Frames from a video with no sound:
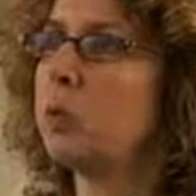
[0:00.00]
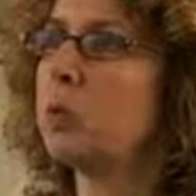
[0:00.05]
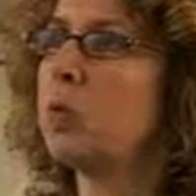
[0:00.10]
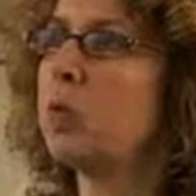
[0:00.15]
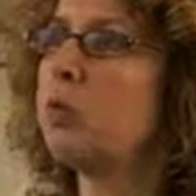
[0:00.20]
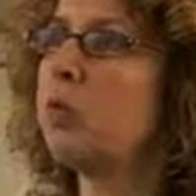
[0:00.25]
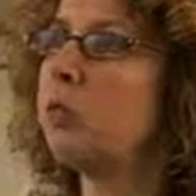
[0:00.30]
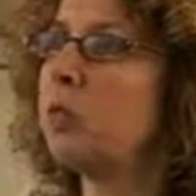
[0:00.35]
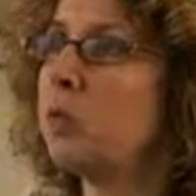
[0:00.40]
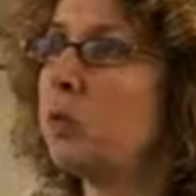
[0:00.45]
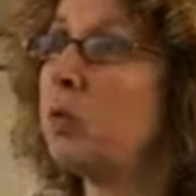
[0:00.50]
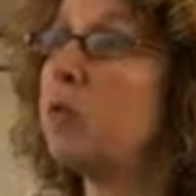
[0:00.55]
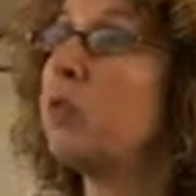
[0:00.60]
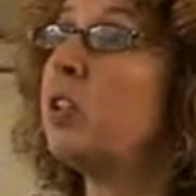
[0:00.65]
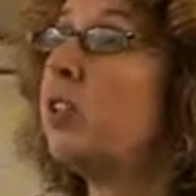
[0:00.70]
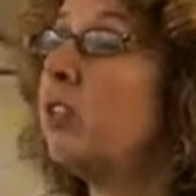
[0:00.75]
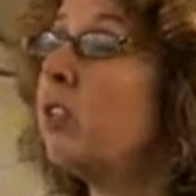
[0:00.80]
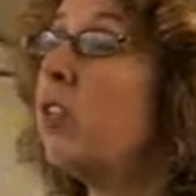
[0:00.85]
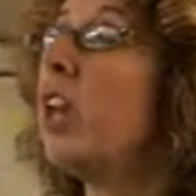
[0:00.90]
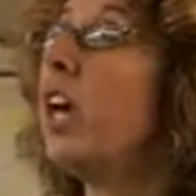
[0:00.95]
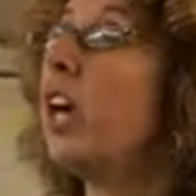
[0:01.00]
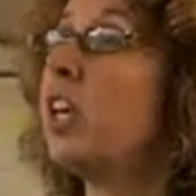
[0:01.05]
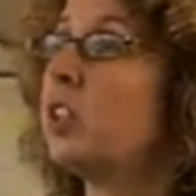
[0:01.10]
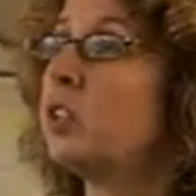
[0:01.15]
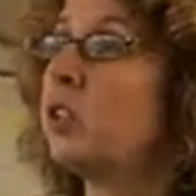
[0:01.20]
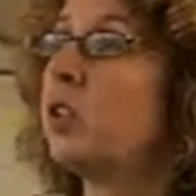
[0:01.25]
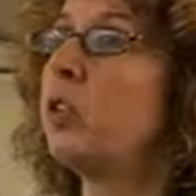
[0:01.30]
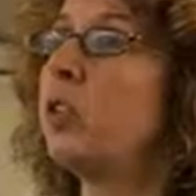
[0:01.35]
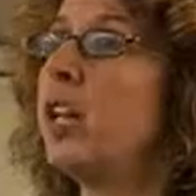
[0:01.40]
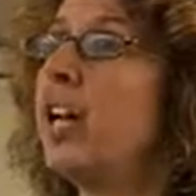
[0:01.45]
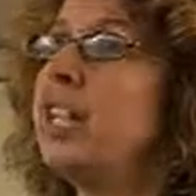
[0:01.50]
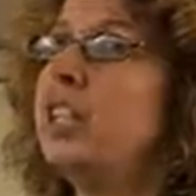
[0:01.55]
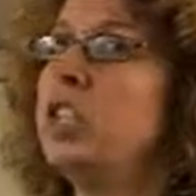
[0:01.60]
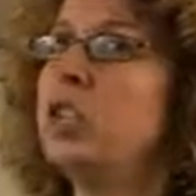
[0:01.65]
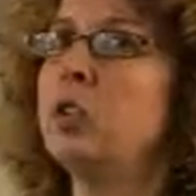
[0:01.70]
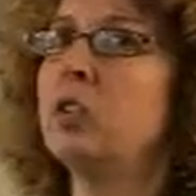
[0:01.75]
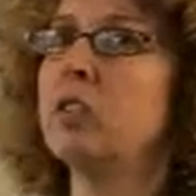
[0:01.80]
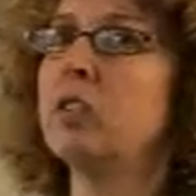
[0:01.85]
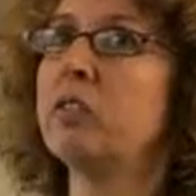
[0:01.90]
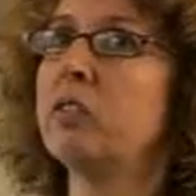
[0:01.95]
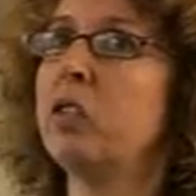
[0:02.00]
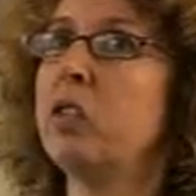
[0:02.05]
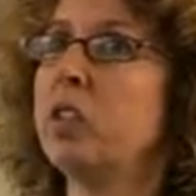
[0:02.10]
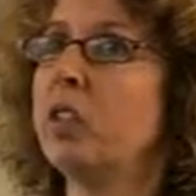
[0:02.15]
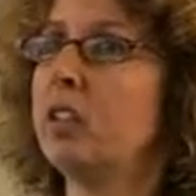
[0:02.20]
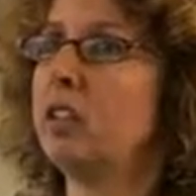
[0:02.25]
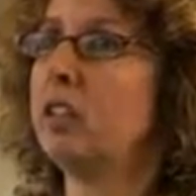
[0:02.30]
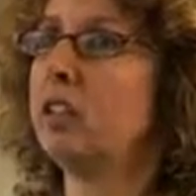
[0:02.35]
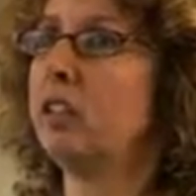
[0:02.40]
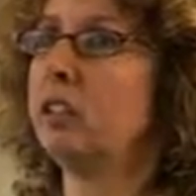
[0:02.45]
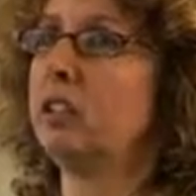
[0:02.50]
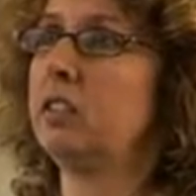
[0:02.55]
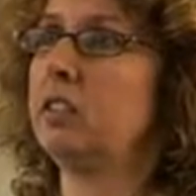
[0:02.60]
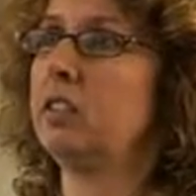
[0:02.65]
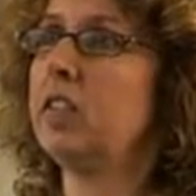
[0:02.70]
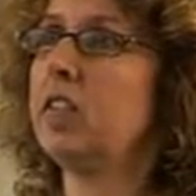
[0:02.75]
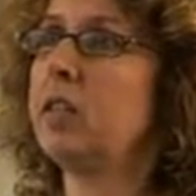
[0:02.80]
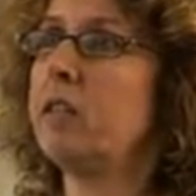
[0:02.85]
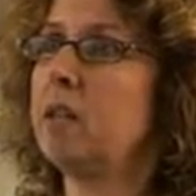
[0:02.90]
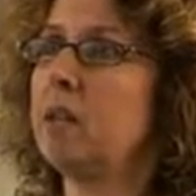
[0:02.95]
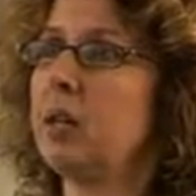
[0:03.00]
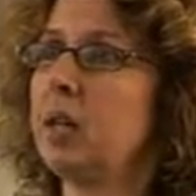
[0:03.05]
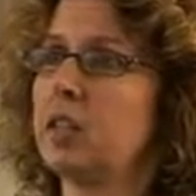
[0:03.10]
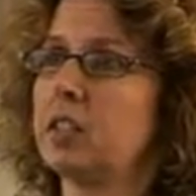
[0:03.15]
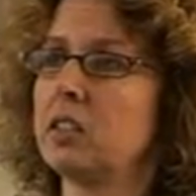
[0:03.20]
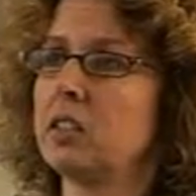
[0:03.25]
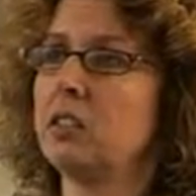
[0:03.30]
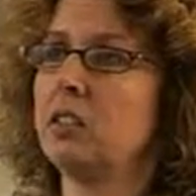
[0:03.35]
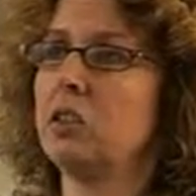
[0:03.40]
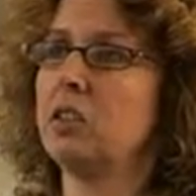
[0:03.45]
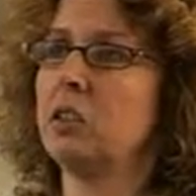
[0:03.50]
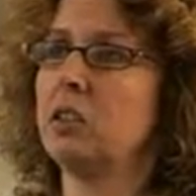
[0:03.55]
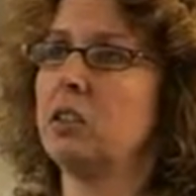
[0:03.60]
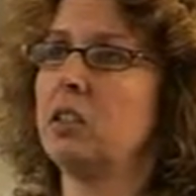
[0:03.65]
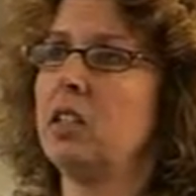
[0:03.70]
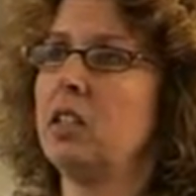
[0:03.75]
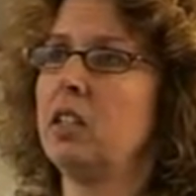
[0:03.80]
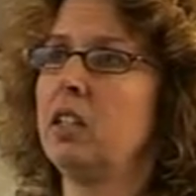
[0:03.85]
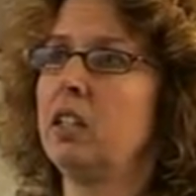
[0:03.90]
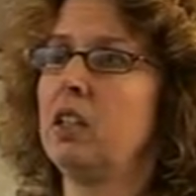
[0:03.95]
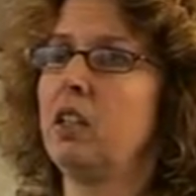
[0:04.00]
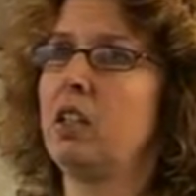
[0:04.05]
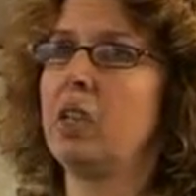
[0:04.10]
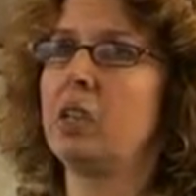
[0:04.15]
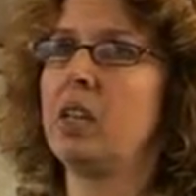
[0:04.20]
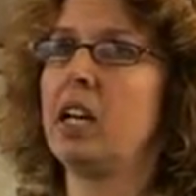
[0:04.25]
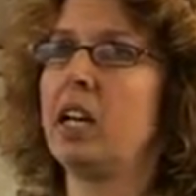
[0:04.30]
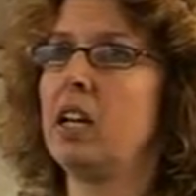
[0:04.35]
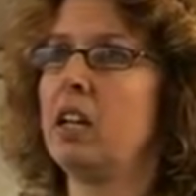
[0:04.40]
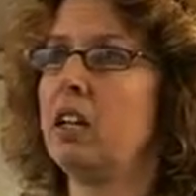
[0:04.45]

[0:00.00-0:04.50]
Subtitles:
sort of reflect on their use of oil and the impact of oil on their